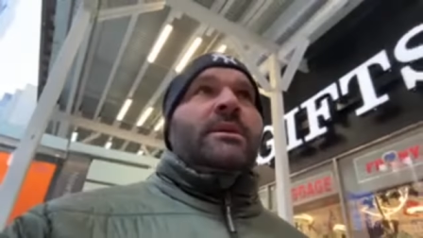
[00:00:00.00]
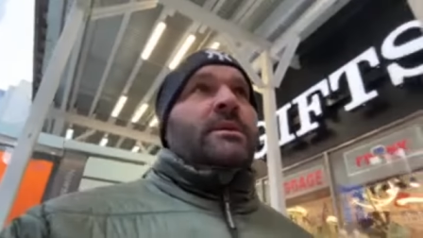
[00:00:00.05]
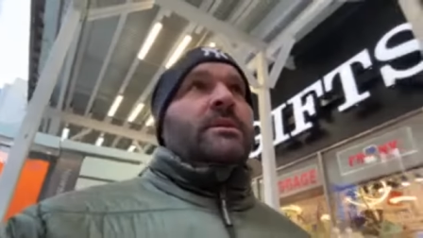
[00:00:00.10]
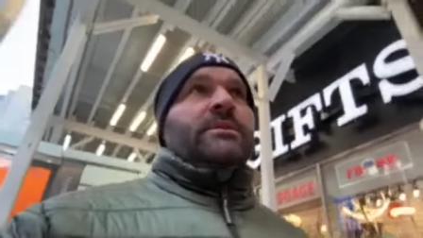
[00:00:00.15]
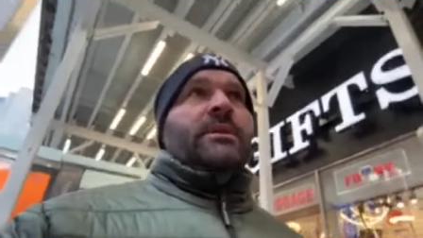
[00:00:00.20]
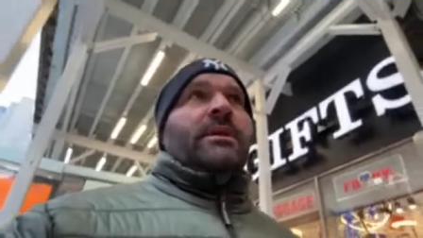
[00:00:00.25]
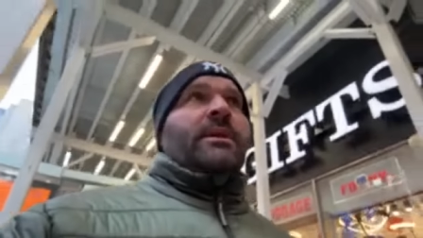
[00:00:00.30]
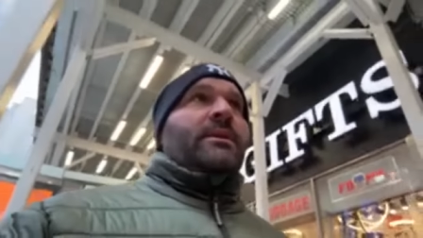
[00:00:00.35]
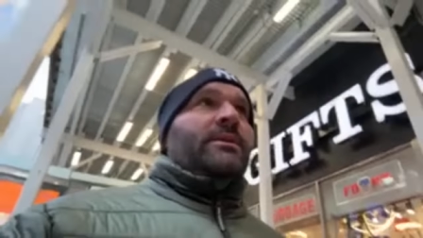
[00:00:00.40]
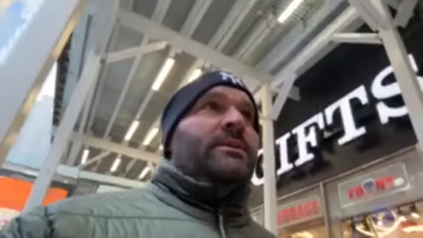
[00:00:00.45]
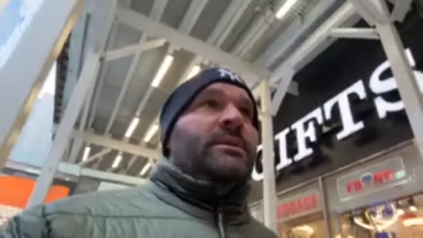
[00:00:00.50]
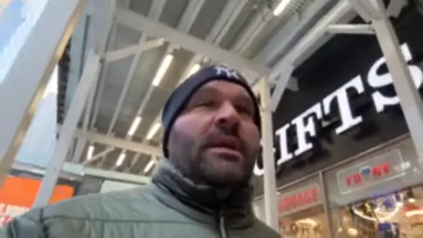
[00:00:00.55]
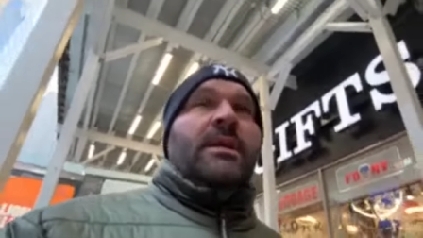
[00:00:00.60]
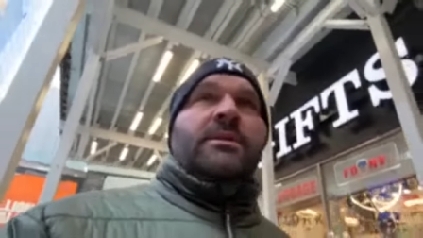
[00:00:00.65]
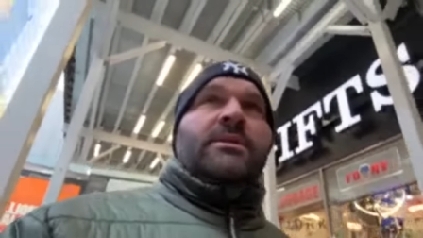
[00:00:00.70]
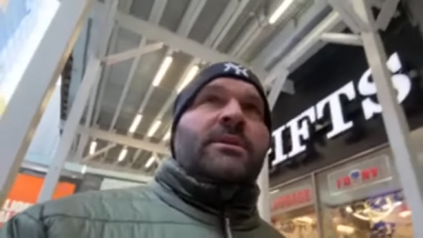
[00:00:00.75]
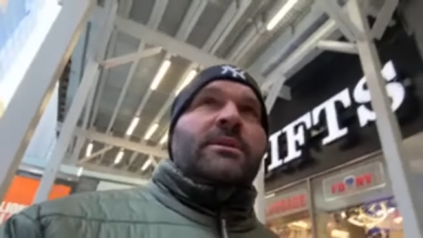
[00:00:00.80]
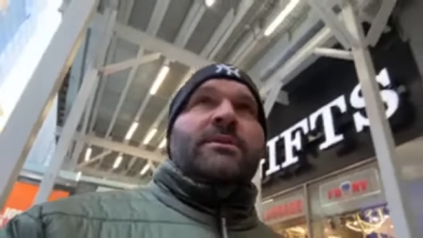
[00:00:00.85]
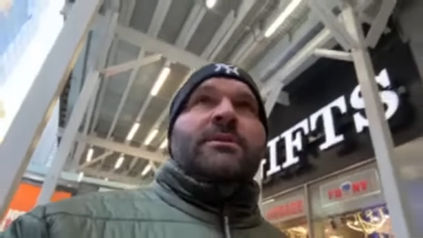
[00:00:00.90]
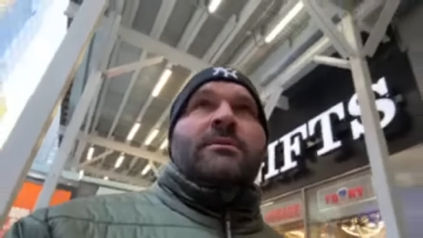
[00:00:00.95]
He's a
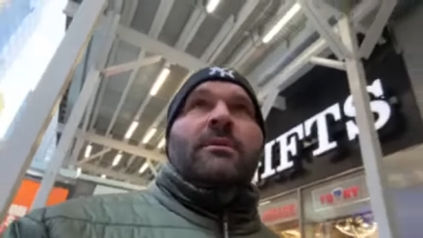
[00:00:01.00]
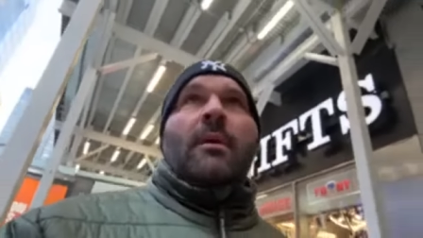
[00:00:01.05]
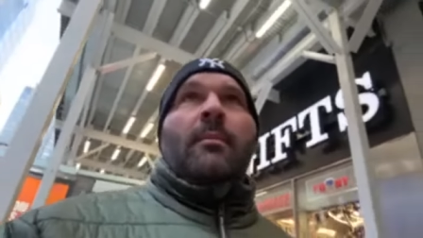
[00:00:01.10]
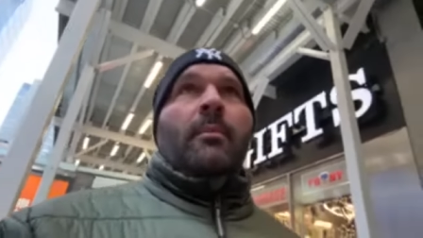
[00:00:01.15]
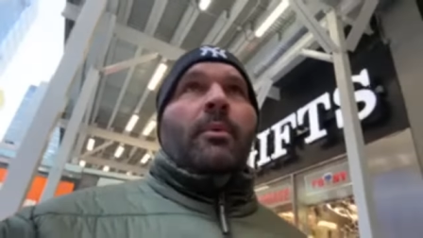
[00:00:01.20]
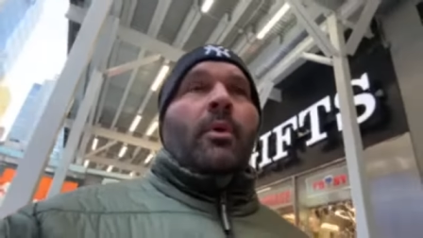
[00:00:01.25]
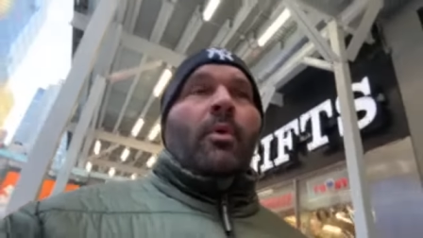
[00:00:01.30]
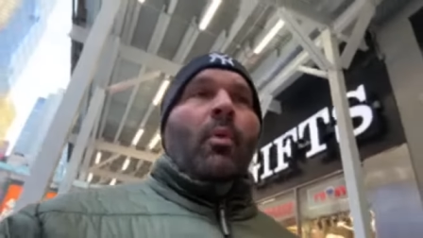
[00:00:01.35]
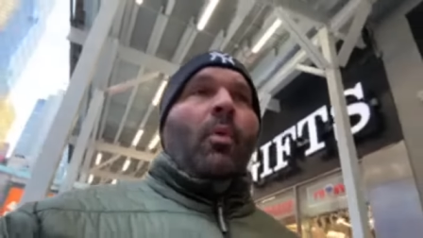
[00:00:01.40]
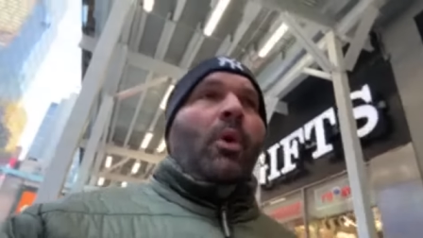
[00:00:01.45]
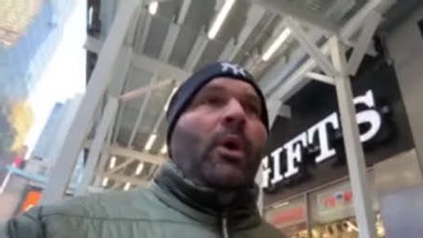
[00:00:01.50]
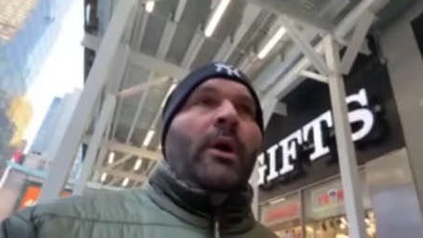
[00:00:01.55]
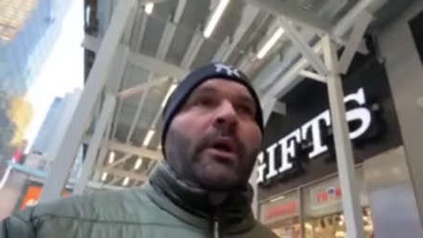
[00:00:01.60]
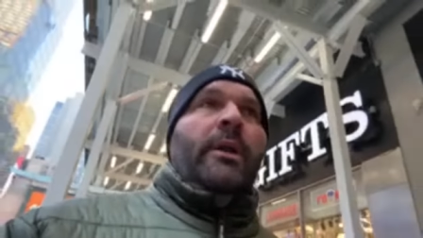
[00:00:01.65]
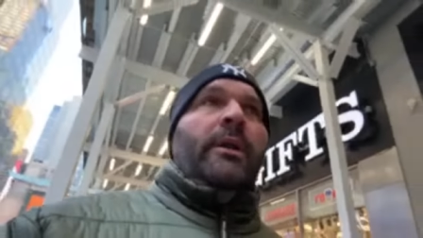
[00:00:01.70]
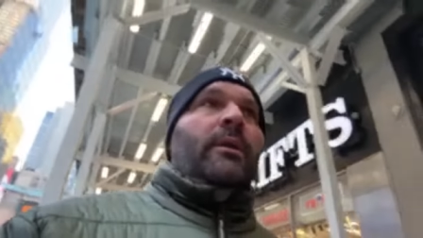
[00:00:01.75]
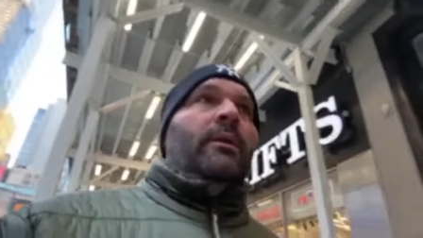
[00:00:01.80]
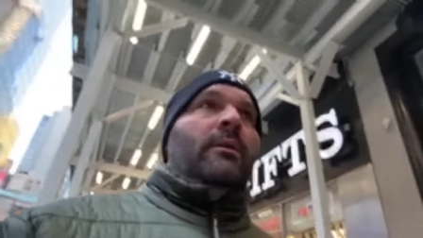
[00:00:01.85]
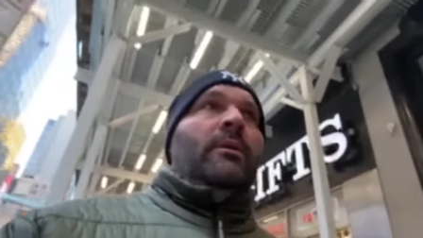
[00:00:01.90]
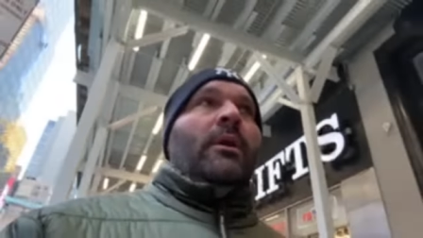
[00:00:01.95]
consensus number
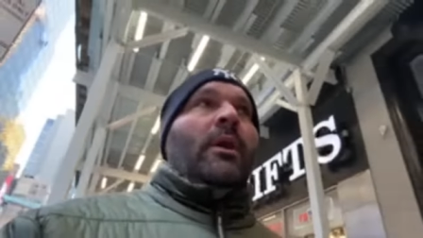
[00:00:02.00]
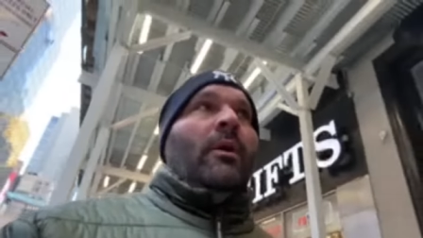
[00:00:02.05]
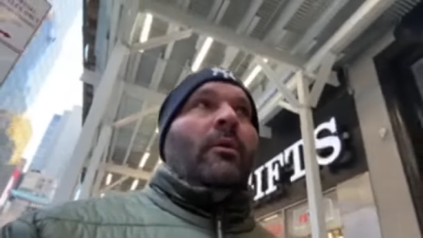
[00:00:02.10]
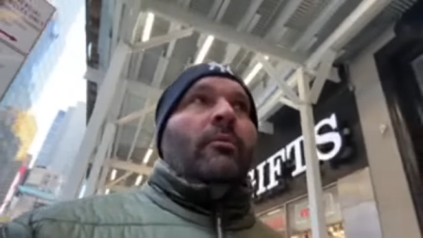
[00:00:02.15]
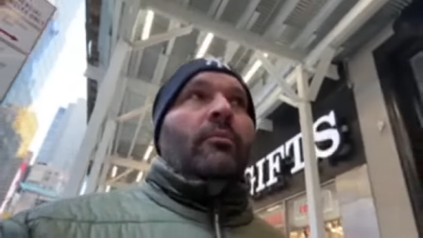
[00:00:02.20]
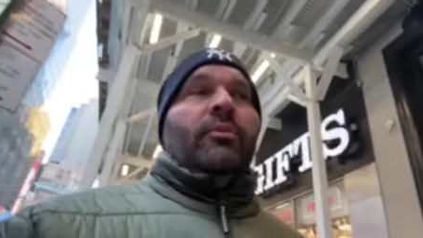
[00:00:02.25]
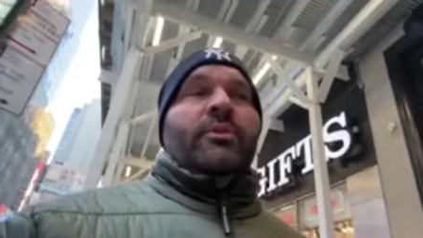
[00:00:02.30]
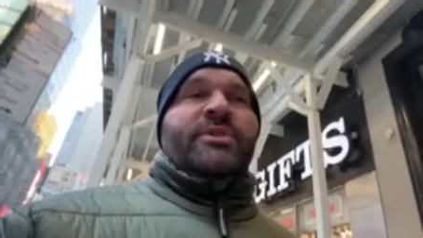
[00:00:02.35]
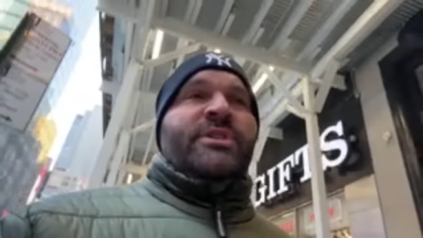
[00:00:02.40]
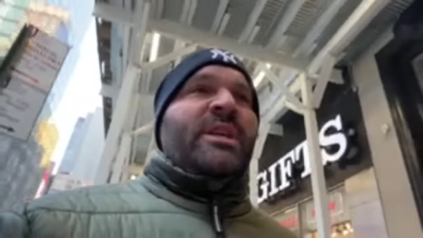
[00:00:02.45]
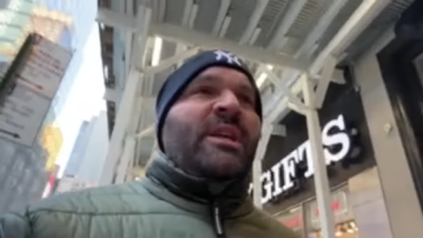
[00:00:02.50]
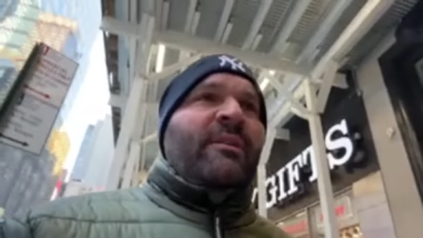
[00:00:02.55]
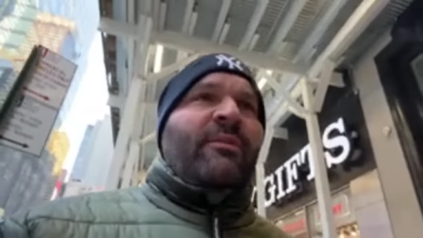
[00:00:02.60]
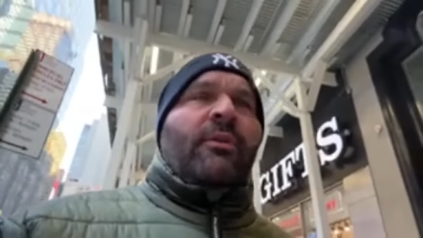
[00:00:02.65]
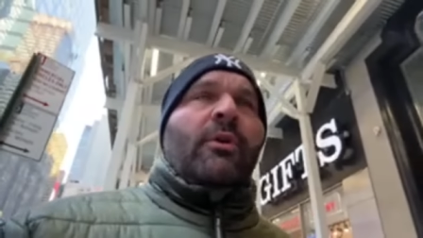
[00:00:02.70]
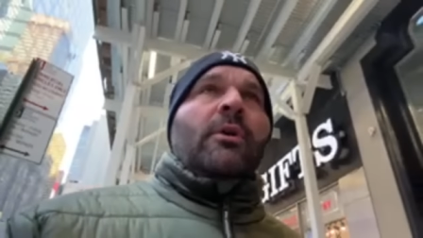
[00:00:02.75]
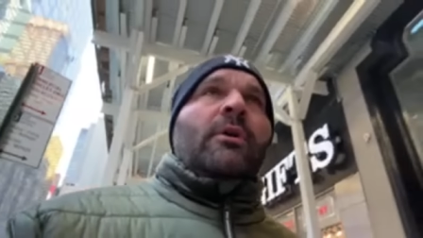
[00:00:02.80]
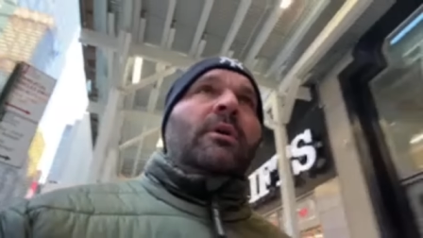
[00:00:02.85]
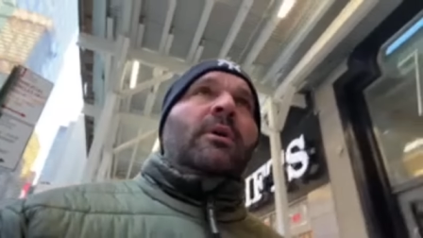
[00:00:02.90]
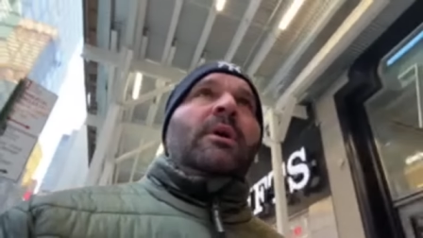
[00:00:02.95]
one you know,
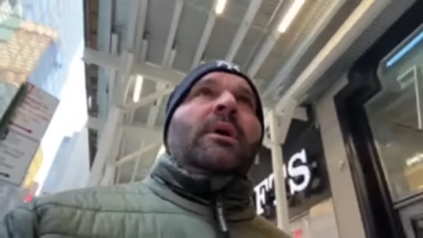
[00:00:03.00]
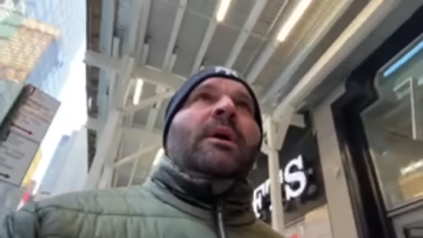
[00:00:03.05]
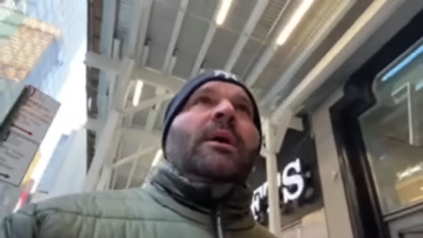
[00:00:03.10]
receiver.